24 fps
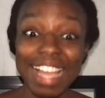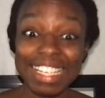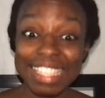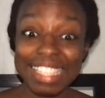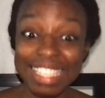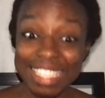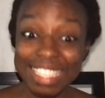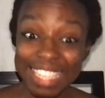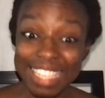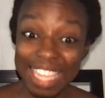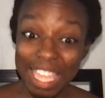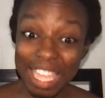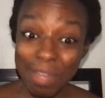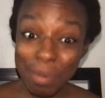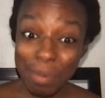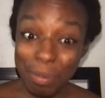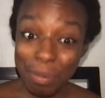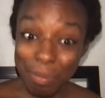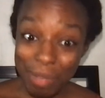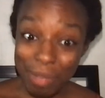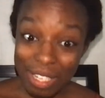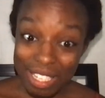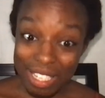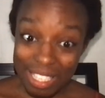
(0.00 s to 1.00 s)
the
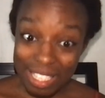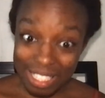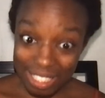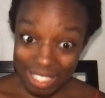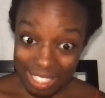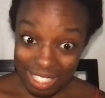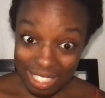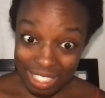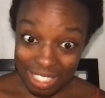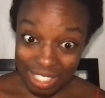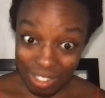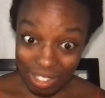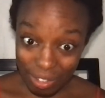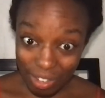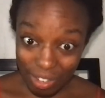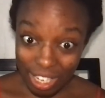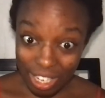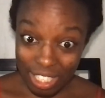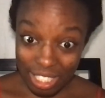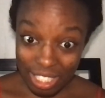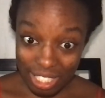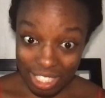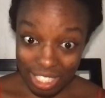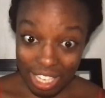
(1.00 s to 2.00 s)
capability to raise
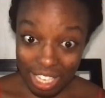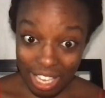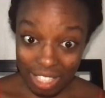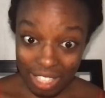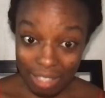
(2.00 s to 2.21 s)
a child